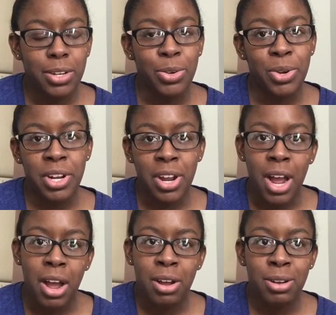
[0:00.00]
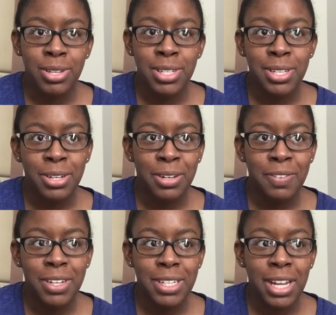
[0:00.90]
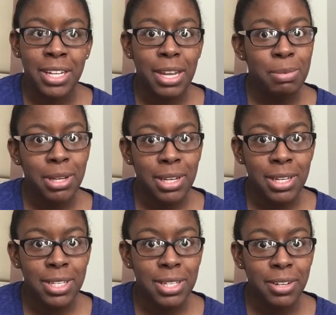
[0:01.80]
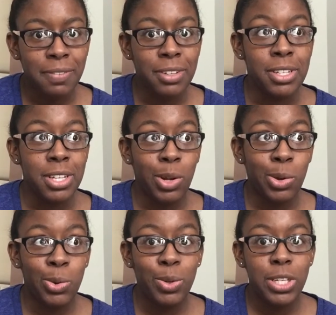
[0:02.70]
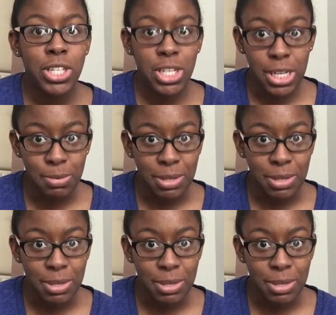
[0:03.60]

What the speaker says: doing their hauls and stuff, and it's like they be getting stuff for so cheap,